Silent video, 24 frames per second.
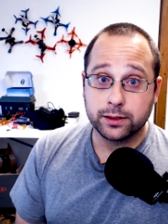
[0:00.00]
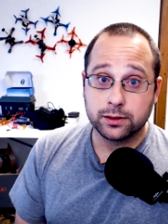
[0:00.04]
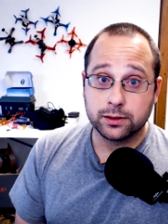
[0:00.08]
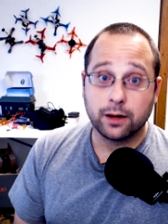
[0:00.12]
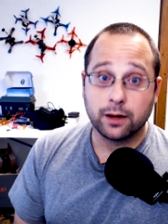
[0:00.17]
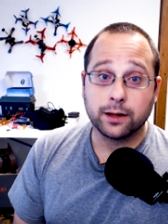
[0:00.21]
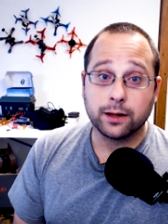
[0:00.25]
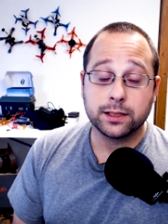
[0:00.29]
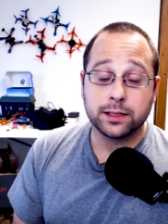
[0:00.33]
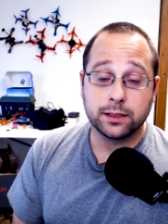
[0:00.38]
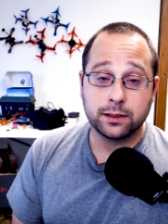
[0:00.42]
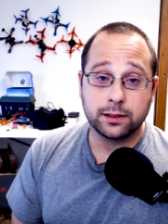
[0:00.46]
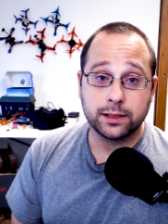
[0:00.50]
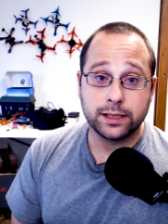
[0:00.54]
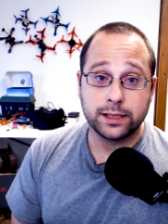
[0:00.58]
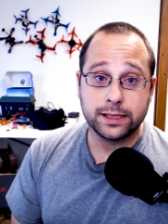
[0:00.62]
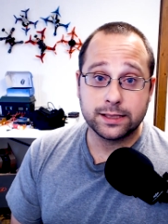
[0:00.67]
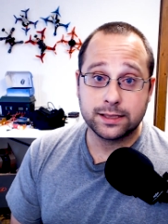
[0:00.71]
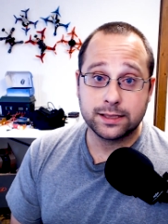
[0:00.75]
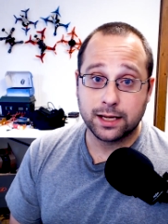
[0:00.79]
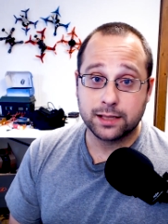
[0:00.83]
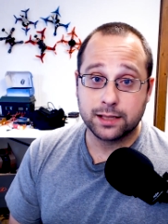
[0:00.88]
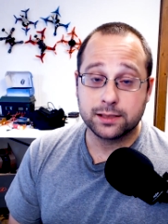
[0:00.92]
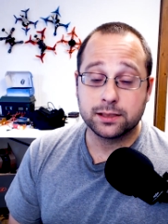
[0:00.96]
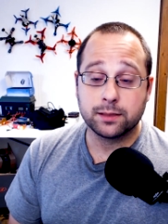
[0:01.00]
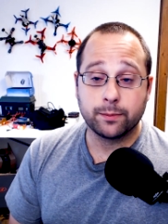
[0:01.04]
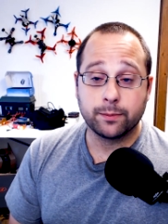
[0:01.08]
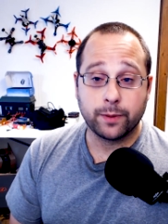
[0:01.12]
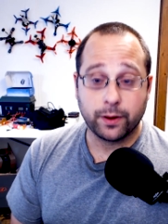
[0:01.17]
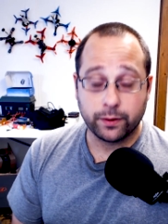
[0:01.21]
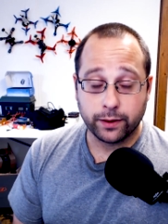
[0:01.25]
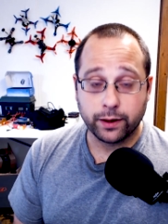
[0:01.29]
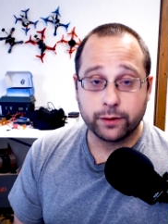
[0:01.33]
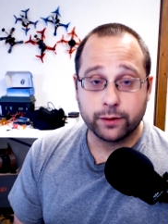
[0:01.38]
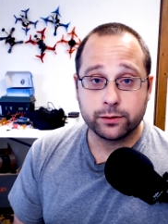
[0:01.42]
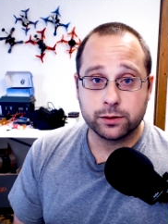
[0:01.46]
talked in his test
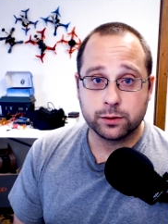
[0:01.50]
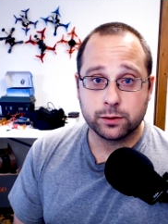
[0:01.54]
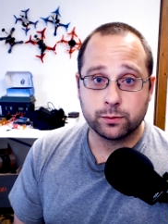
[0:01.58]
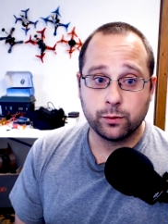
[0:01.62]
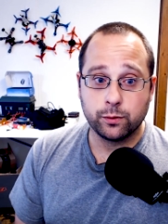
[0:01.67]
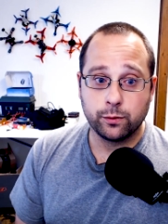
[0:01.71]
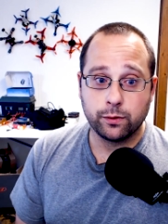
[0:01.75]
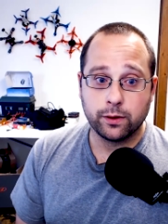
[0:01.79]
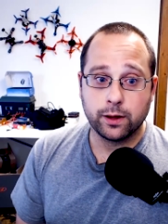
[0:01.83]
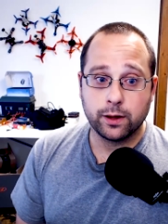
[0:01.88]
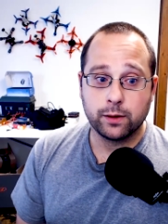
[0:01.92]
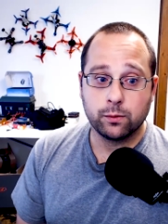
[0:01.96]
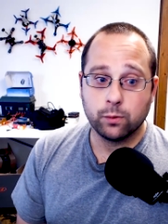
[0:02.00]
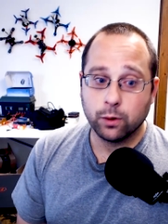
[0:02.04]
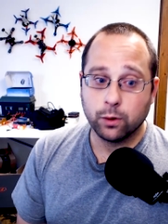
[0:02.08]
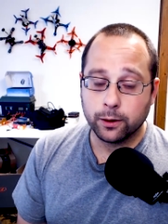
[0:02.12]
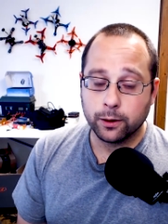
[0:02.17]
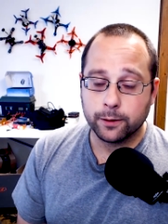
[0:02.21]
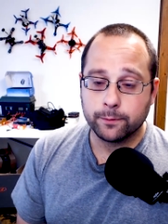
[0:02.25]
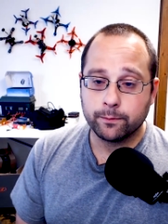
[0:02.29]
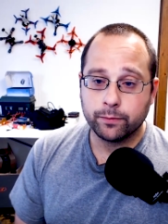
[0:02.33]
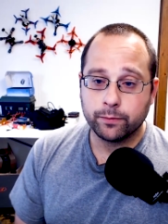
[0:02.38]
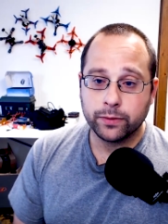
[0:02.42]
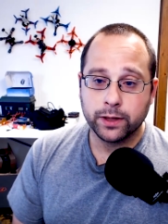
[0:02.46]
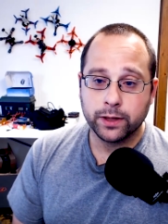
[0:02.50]
about how smooth they were.